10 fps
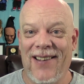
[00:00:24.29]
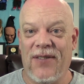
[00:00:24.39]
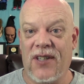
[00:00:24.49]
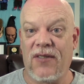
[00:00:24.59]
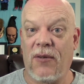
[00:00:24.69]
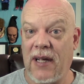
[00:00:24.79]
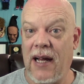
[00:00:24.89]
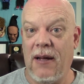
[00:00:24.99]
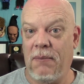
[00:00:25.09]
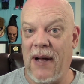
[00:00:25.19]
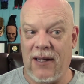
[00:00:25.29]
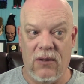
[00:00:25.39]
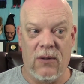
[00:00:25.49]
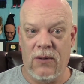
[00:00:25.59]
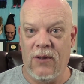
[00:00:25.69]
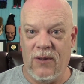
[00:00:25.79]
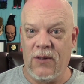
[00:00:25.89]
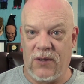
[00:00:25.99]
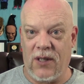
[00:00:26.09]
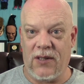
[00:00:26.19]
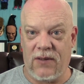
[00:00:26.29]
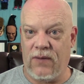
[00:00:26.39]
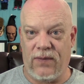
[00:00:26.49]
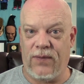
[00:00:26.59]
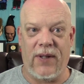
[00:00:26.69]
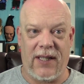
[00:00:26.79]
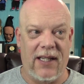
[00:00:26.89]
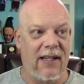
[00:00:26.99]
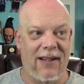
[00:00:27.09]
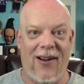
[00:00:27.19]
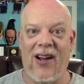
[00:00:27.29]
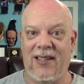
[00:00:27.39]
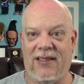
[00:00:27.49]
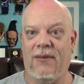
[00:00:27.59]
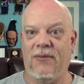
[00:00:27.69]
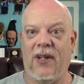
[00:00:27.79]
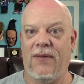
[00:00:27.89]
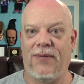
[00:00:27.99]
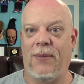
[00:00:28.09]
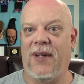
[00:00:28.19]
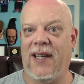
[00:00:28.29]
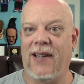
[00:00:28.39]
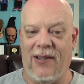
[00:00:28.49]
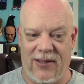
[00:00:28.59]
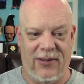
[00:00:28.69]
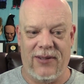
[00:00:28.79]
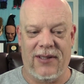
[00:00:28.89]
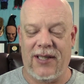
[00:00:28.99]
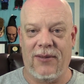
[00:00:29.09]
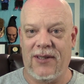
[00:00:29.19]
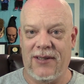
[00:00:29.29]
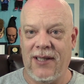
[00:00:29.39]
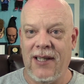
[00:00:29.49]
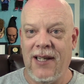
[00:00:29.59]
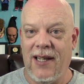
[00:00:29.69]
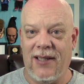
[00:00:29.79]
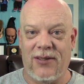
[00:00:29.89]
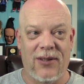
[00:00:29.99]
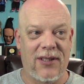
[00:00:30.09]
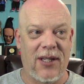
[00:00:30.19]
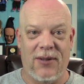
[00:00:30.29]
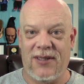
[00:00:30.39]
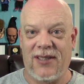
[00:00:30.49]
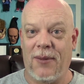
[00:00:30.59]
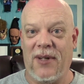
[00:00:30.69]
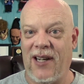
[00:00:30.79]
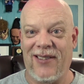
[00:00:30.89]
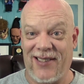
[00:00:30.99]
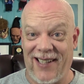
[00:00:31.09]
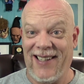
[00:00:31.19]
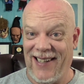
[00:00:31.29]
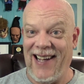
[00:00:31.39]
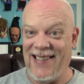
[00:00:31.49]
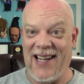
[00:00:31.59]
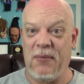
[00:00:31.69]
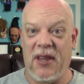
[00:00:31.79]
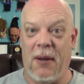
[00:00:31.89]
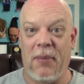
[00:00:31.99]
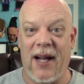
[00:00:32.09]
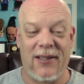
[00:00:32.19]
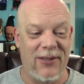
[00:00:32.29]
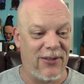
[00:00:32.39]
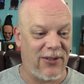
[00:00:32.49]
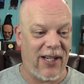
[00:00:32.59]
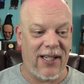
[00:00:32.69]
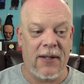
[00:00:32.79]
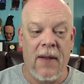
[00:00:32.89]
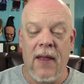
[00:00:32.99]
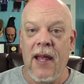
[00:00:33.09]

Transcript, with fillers: First of all, we got Pakun, who's just freaking awesome right from the get-go. As soon as he was, as soon as he was summoned, I was like, yes, I'm on the Pakun train.